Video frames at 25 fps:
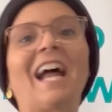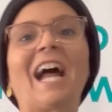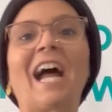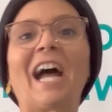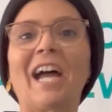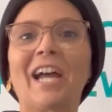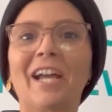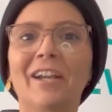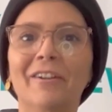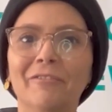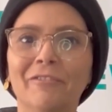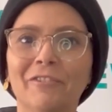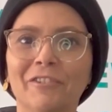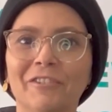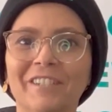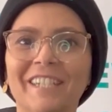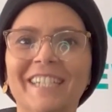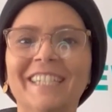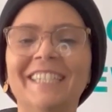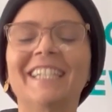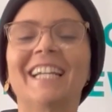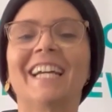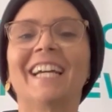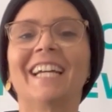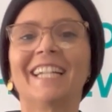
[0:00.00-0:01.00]
Hi
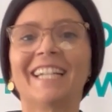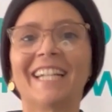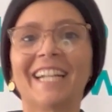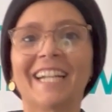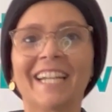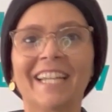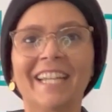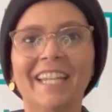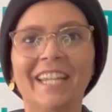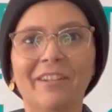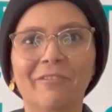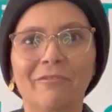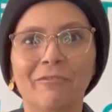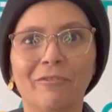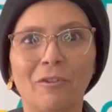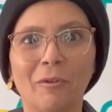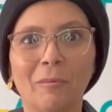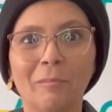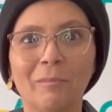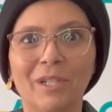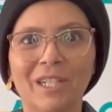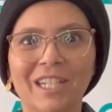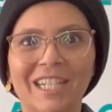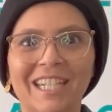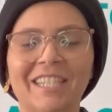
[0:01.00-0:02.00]
everyone, Anna here from
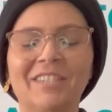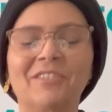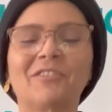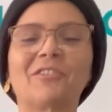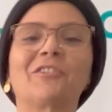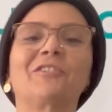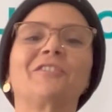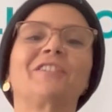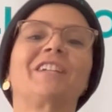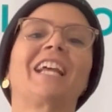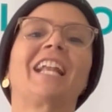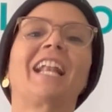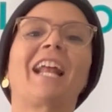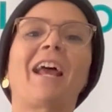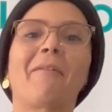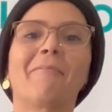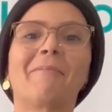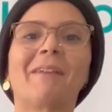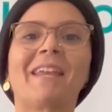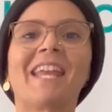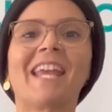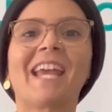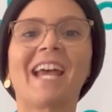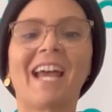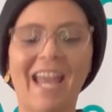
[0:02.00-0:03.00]
Burlington, and I'm
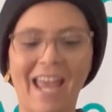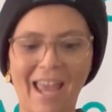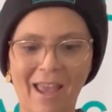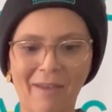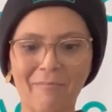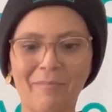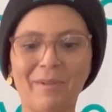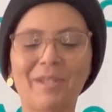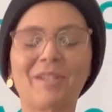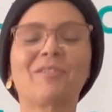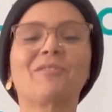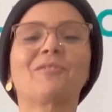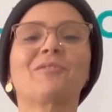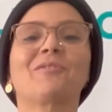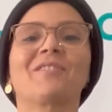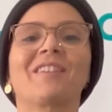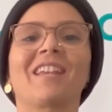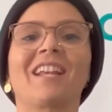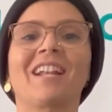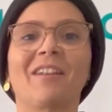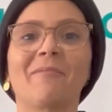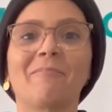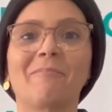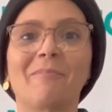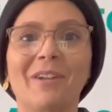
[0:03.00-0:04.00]
here happy to
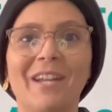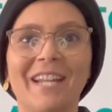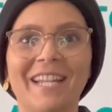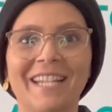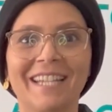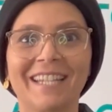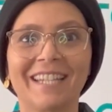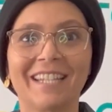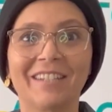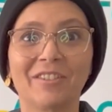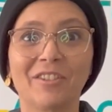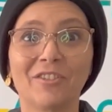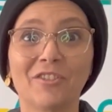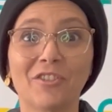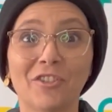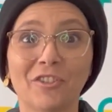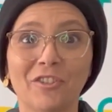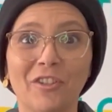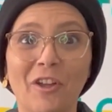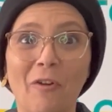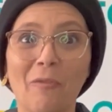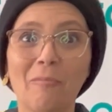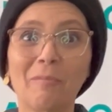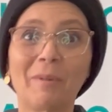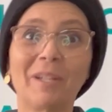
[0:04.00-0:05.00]
celebrate the
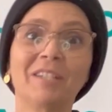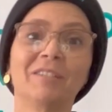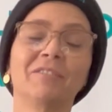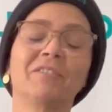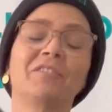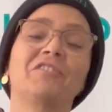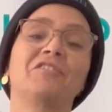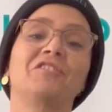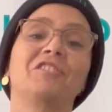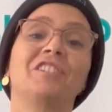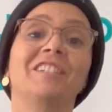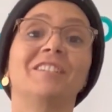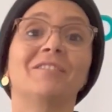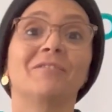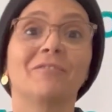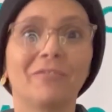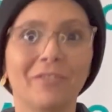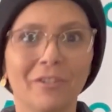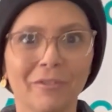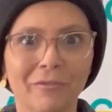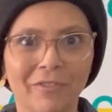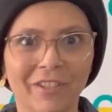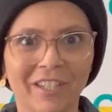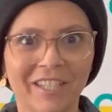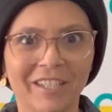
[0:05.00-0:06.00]
Digital Main Street
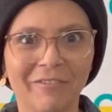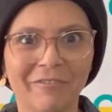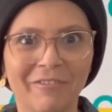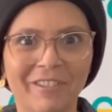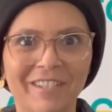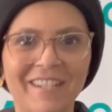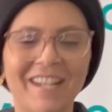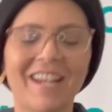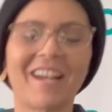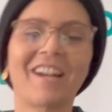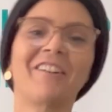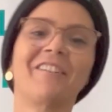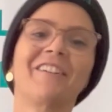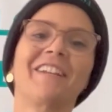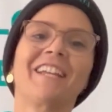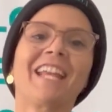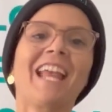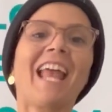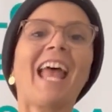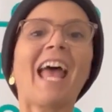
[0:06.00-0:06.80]
5th anniversary.